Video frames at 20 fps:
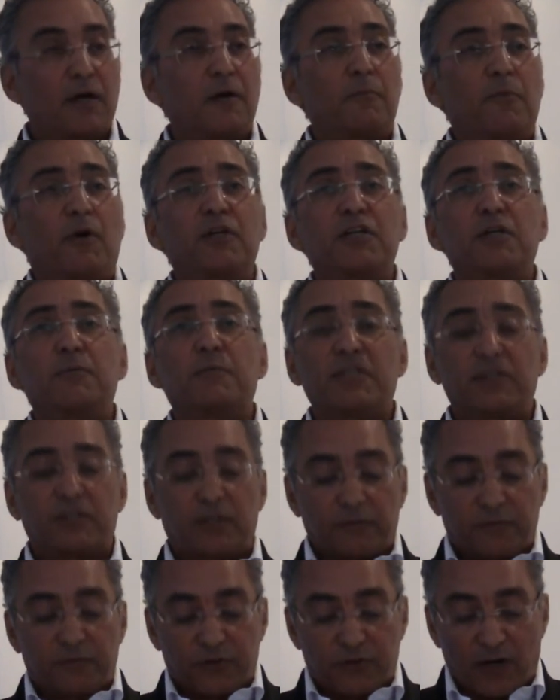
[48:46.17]

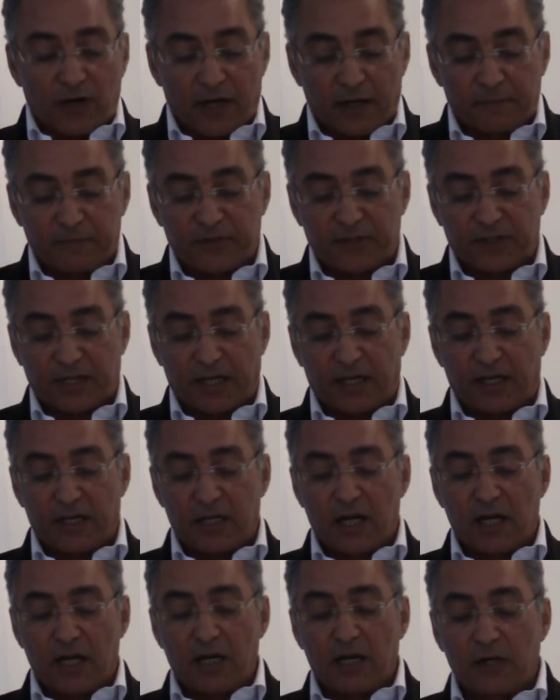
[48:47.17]
Monuments of triumph
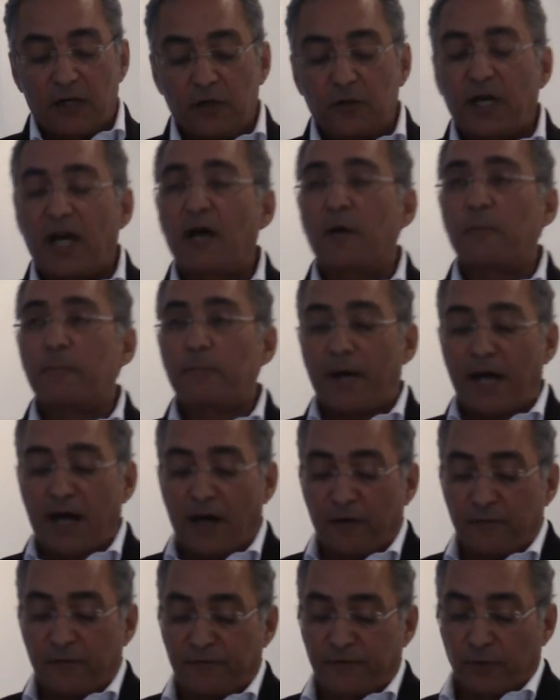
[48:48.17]
say, look how
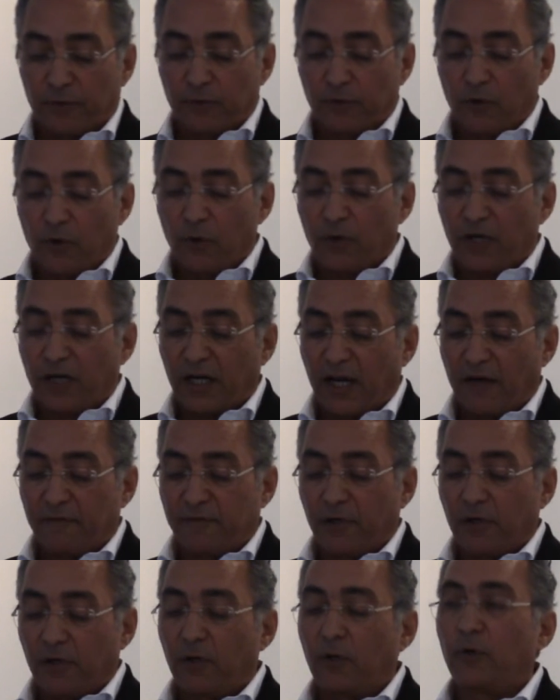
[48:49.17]
powerful or
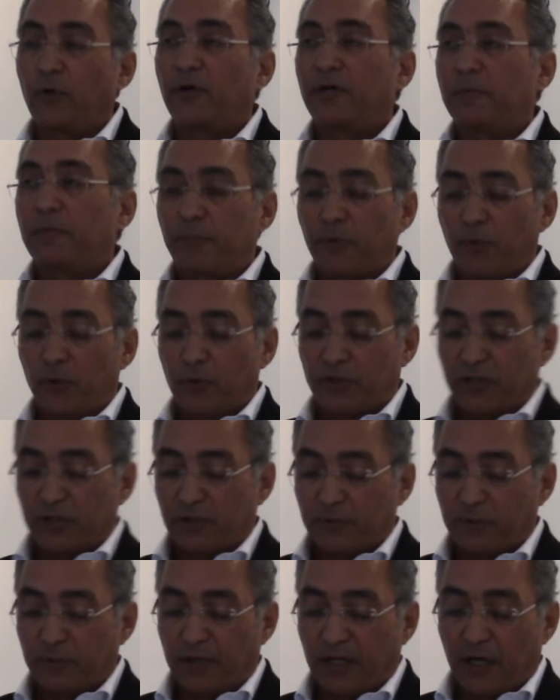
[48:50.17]
clever or
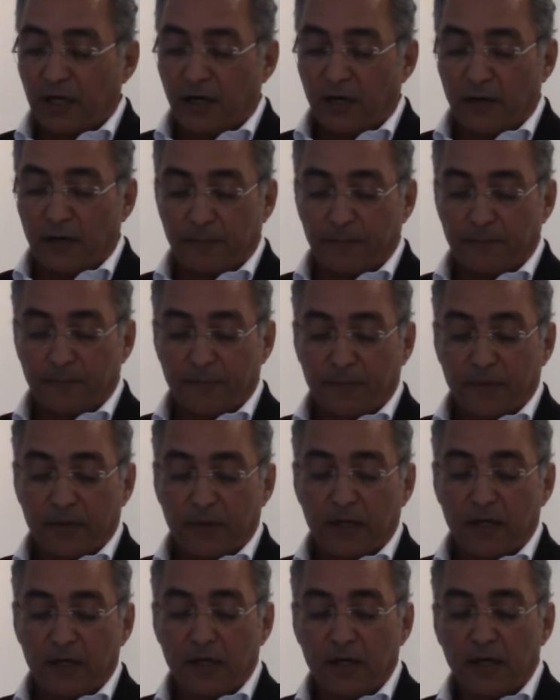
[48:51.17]
important we are.
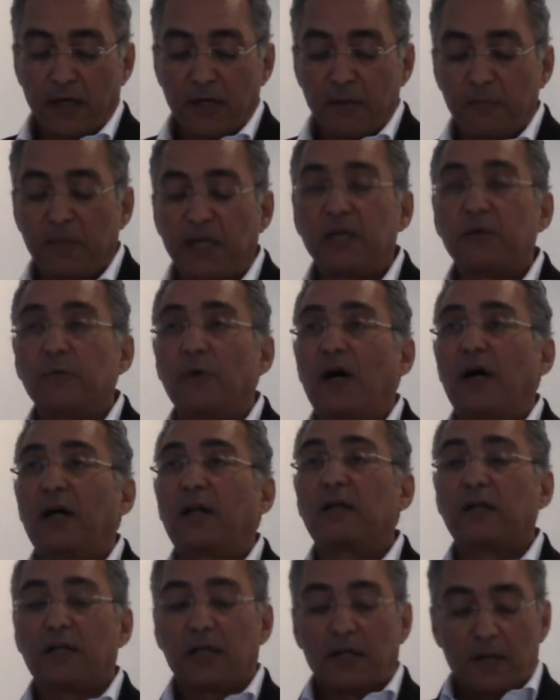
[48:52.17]

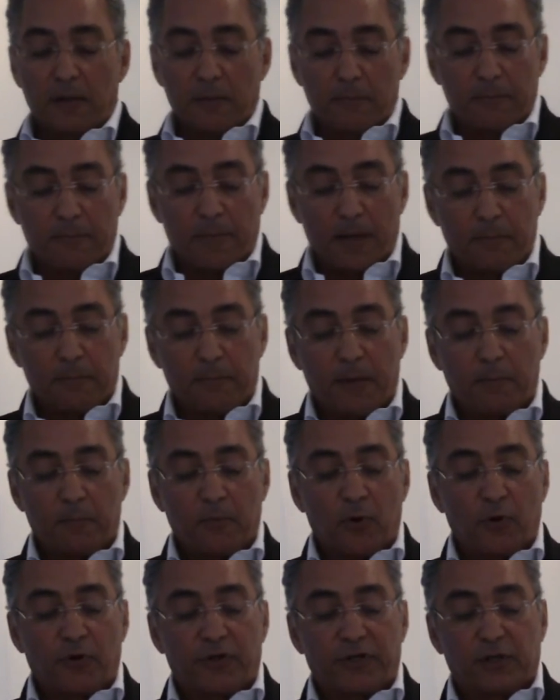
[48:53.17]
Meanwhile,
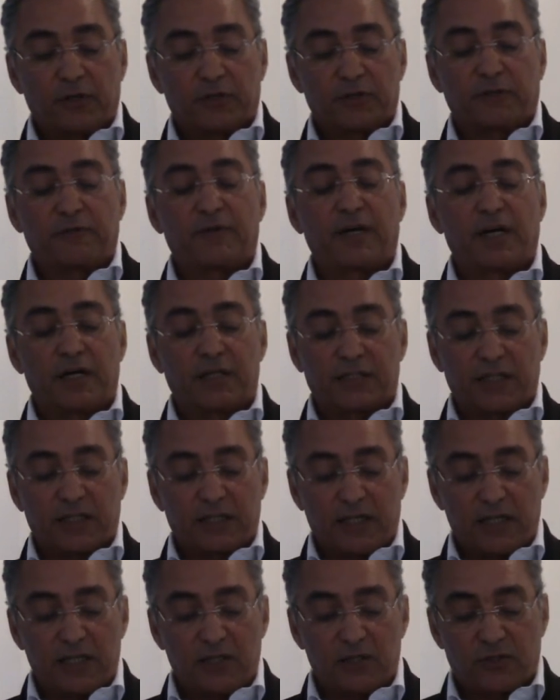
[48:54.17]
memorials of hurt
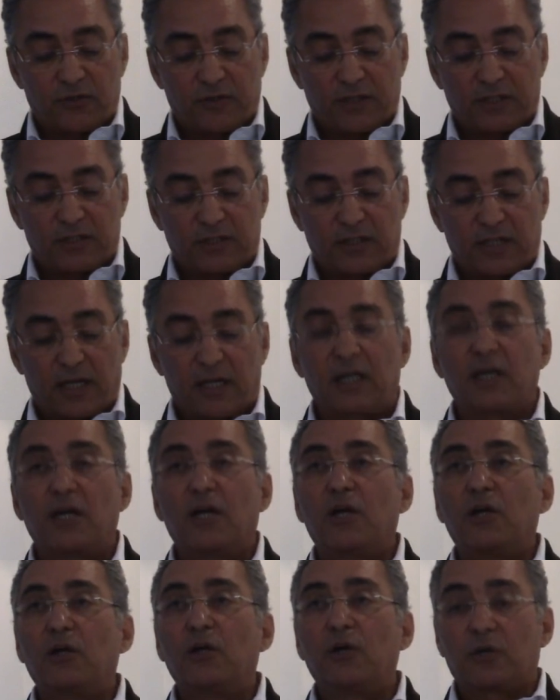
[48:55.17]
and injuries say,
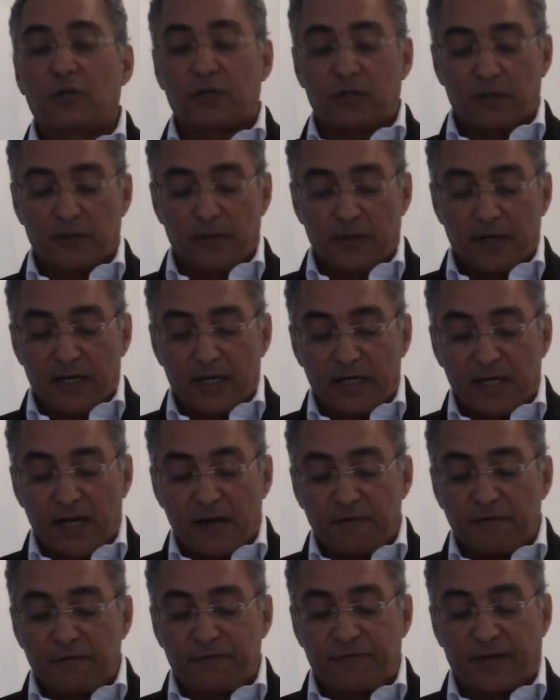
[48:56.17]
look,
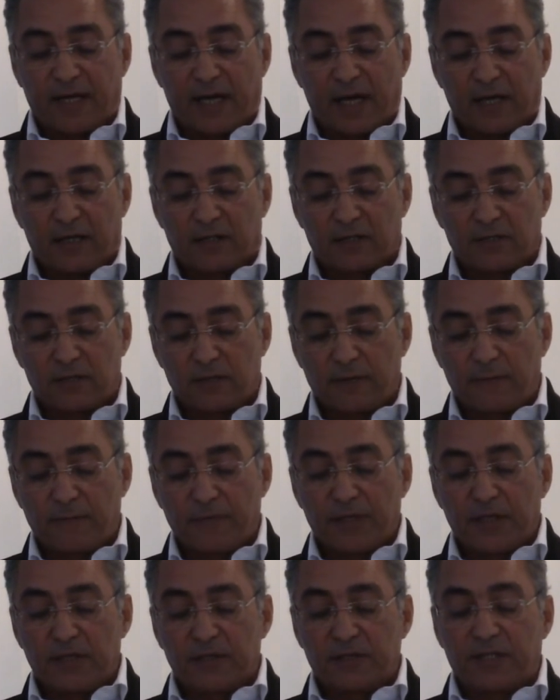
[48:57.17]
never forget,
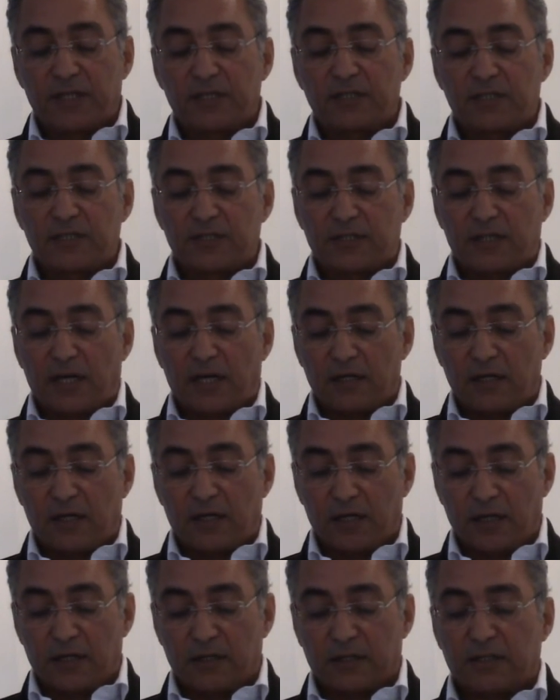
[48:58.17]
this is the
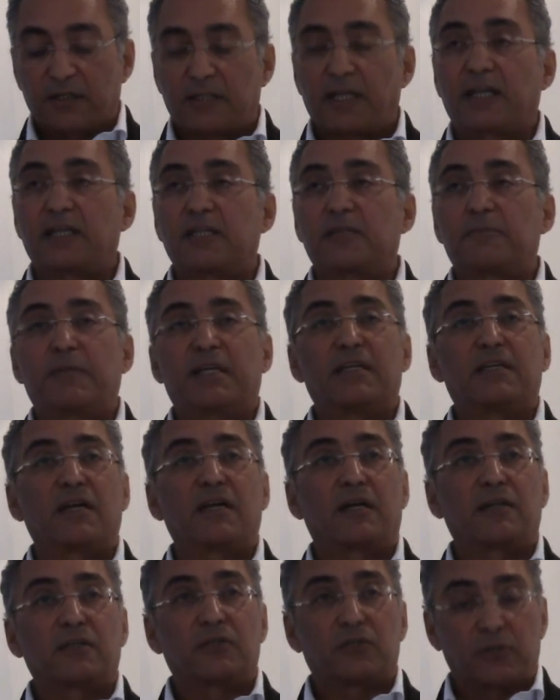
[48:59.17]
hurt that has been
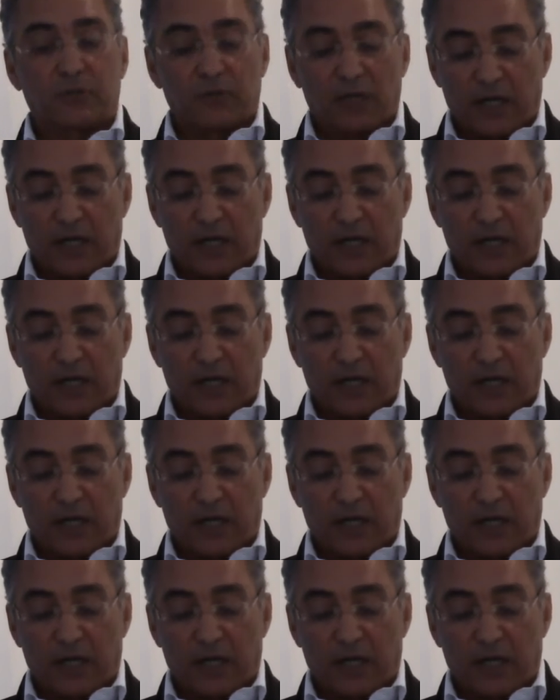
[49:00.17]
done to